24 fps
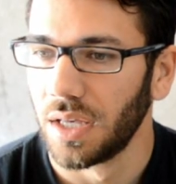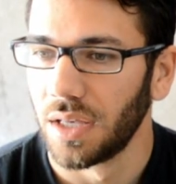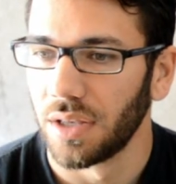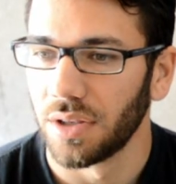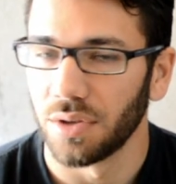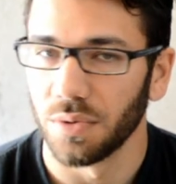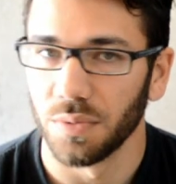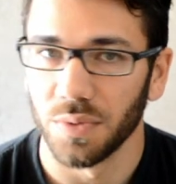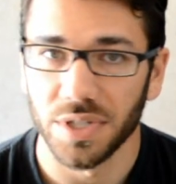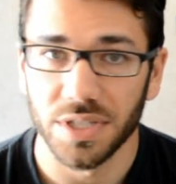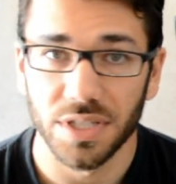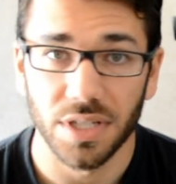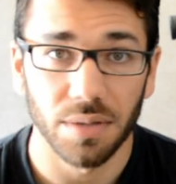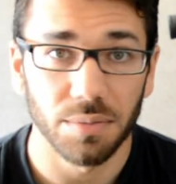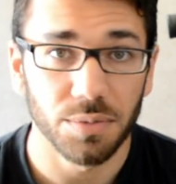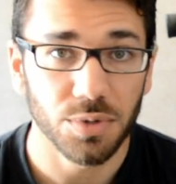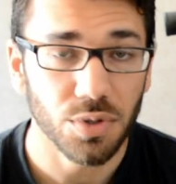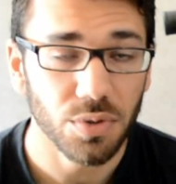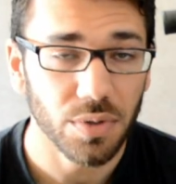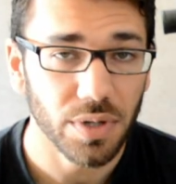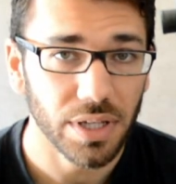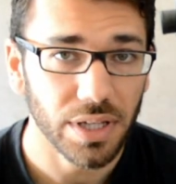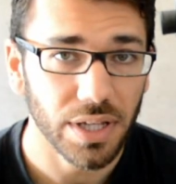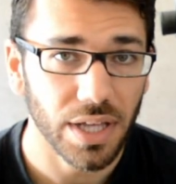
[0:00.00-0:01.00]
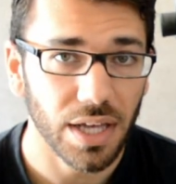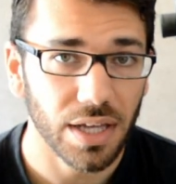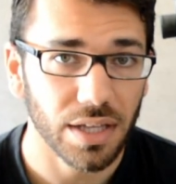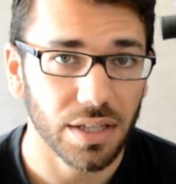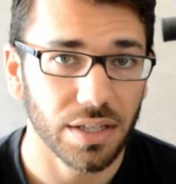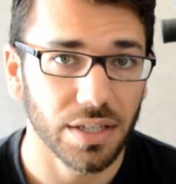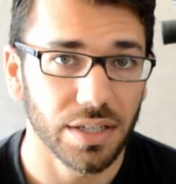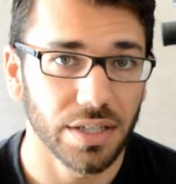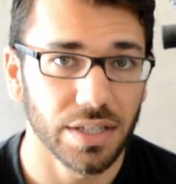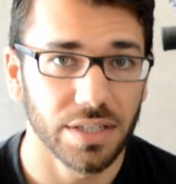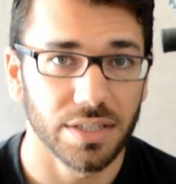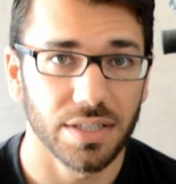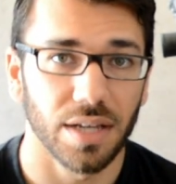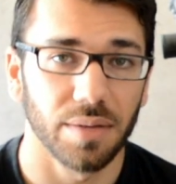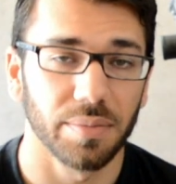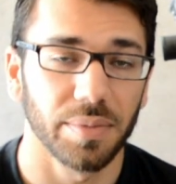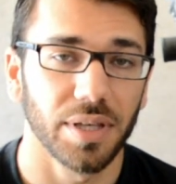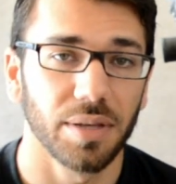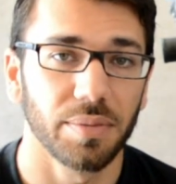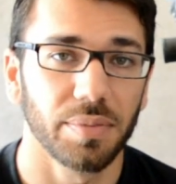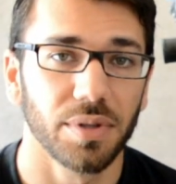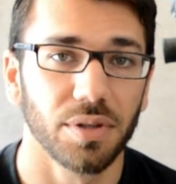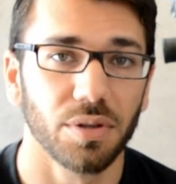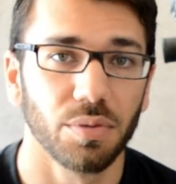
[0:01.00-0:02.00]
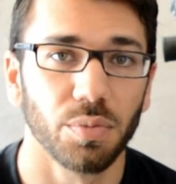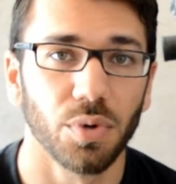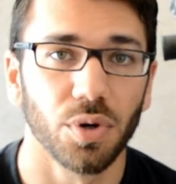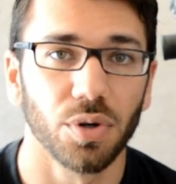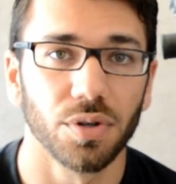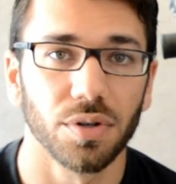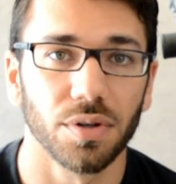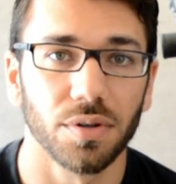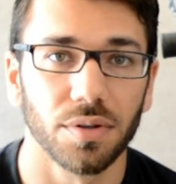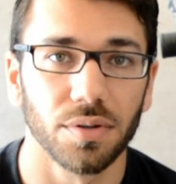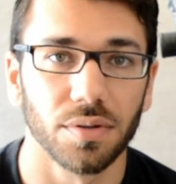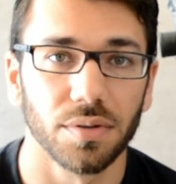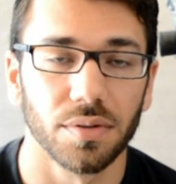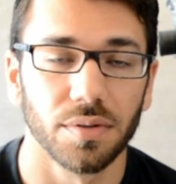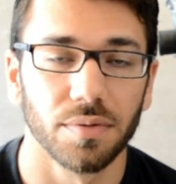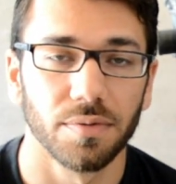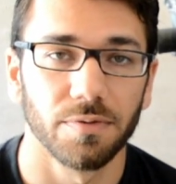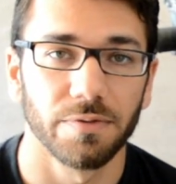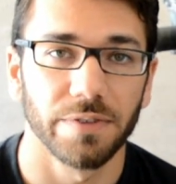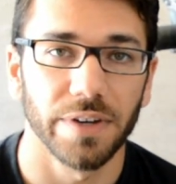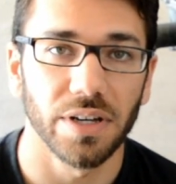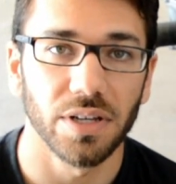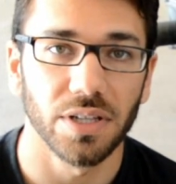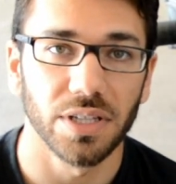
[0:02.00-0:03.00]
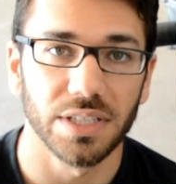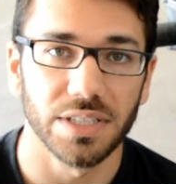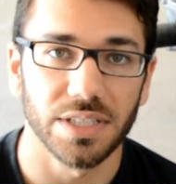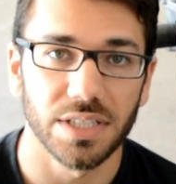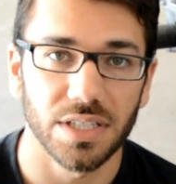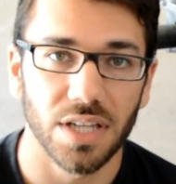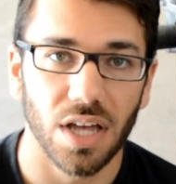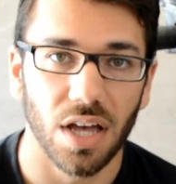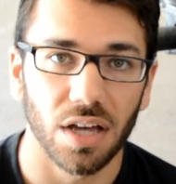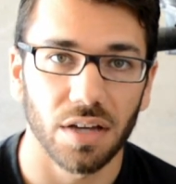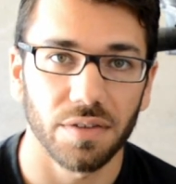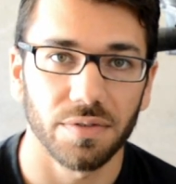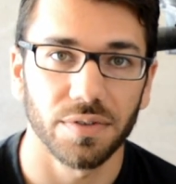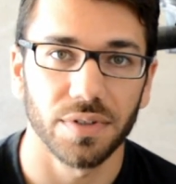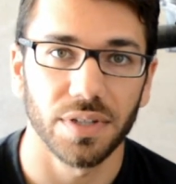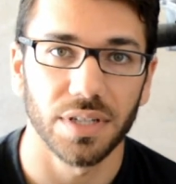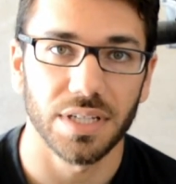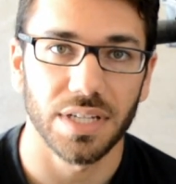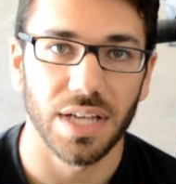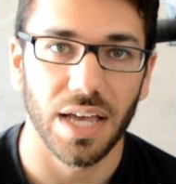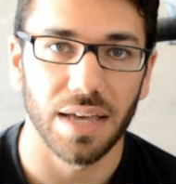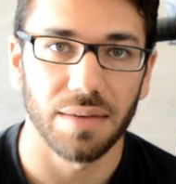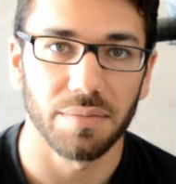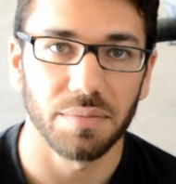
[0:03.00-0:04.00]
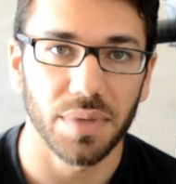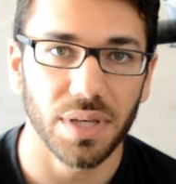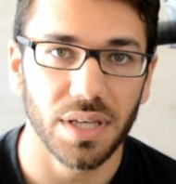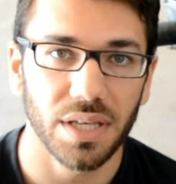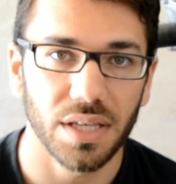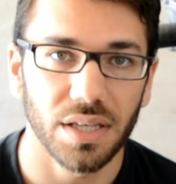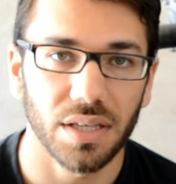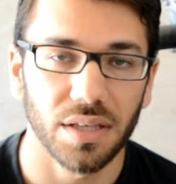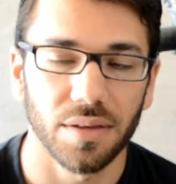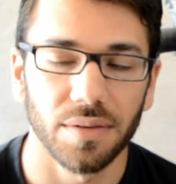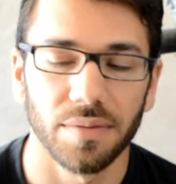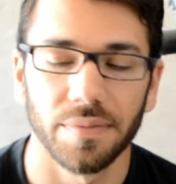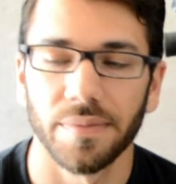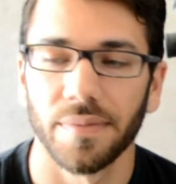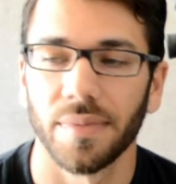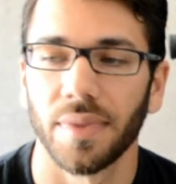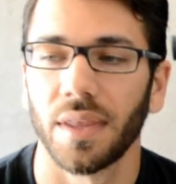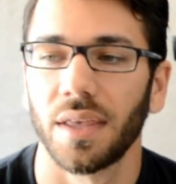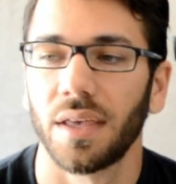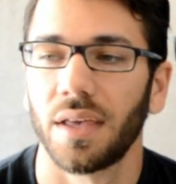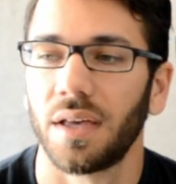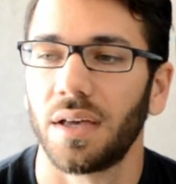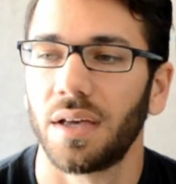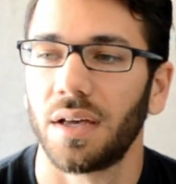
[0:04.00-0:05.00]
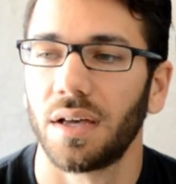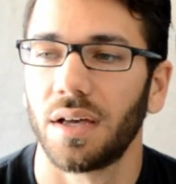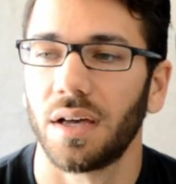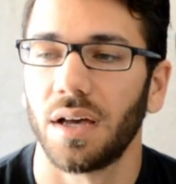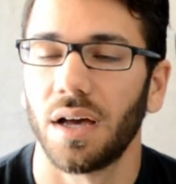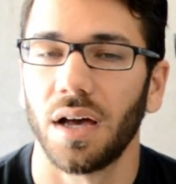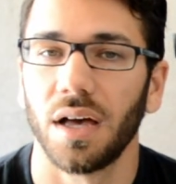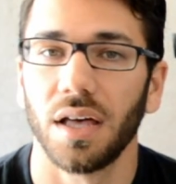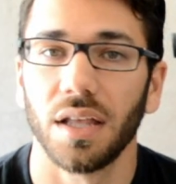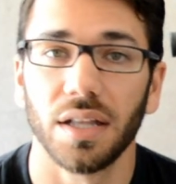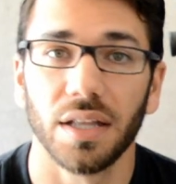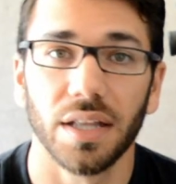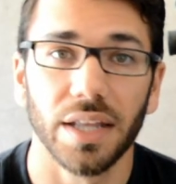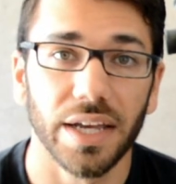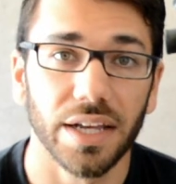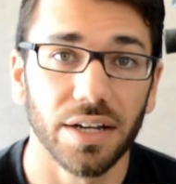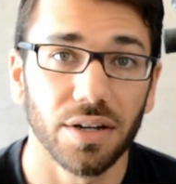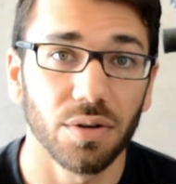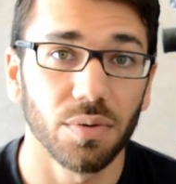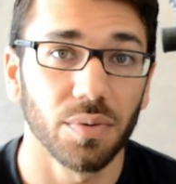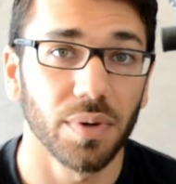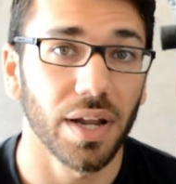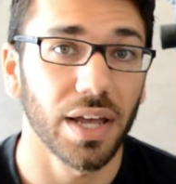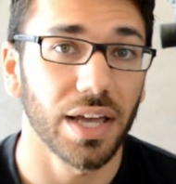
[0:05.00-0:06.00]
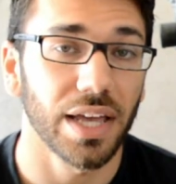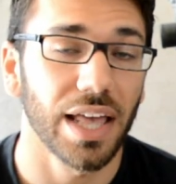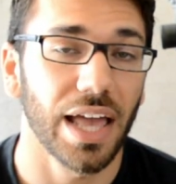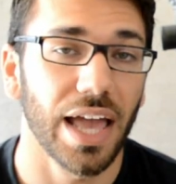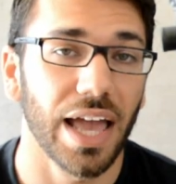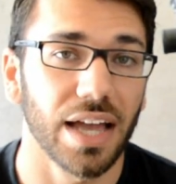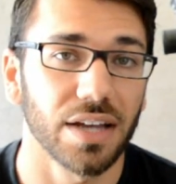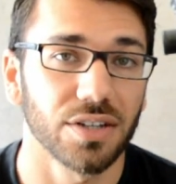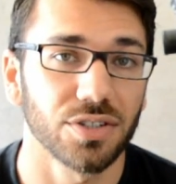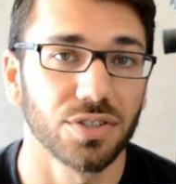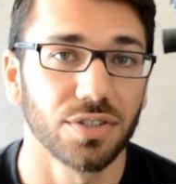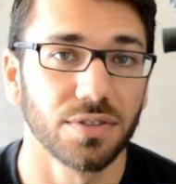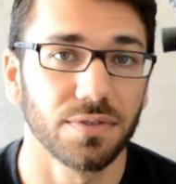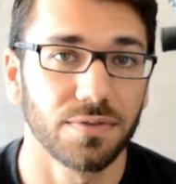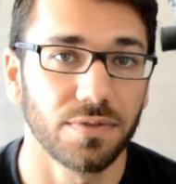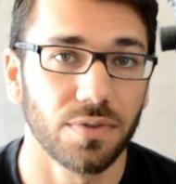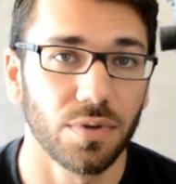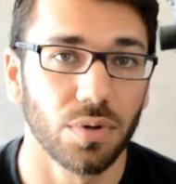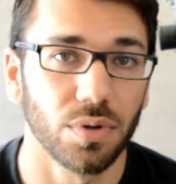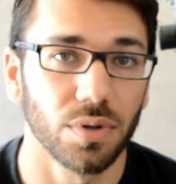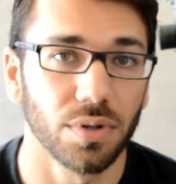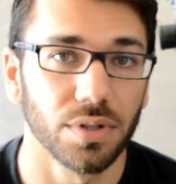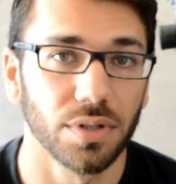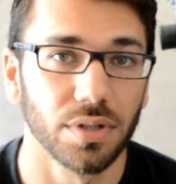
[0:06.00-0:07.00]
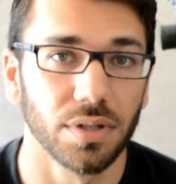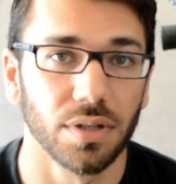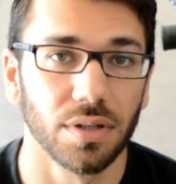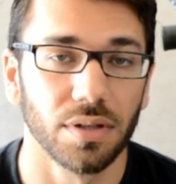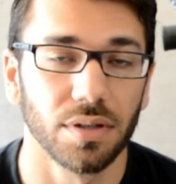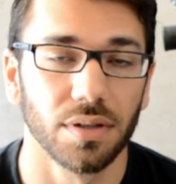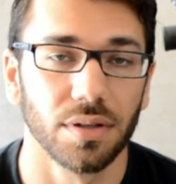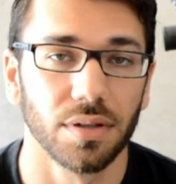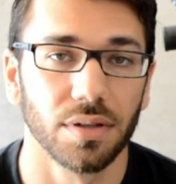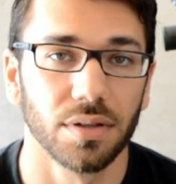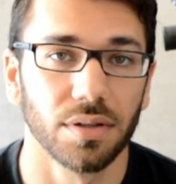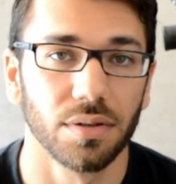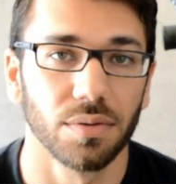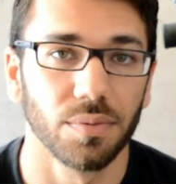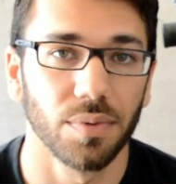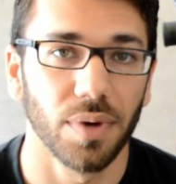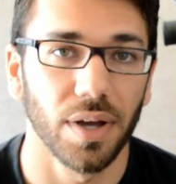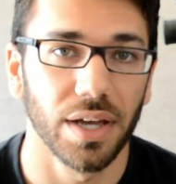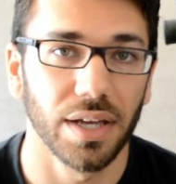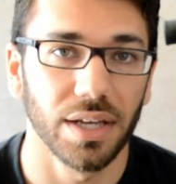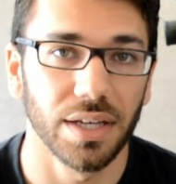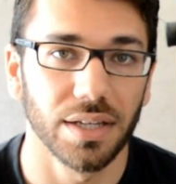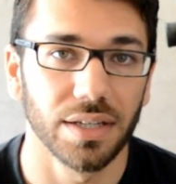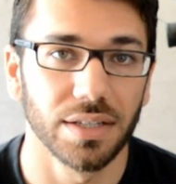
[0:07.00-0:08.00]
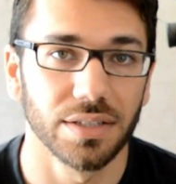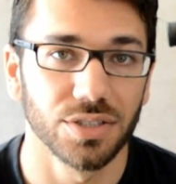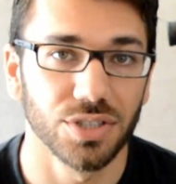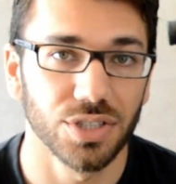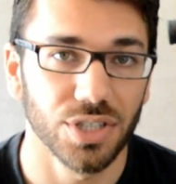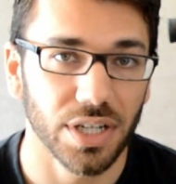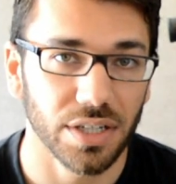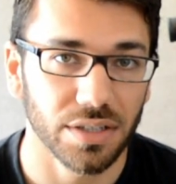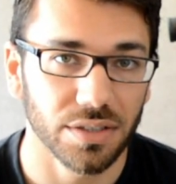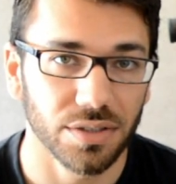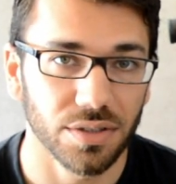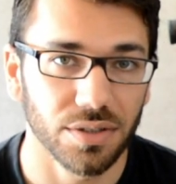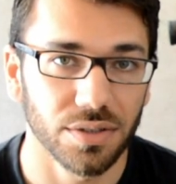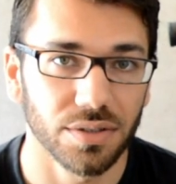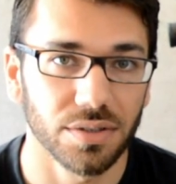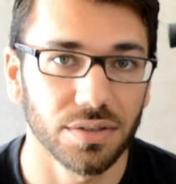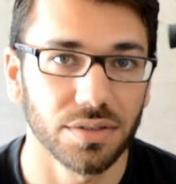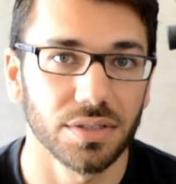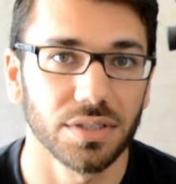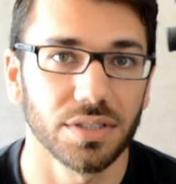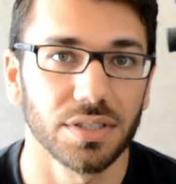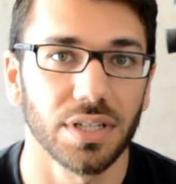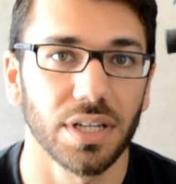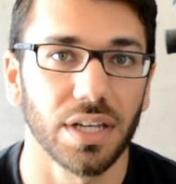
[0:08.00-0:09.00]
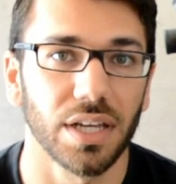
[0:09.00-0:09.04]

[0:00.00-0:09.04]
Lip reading: reason I'm doing that is I'm keeping the motor fairly stock for the time being. Later, when I can actually afford the right injectors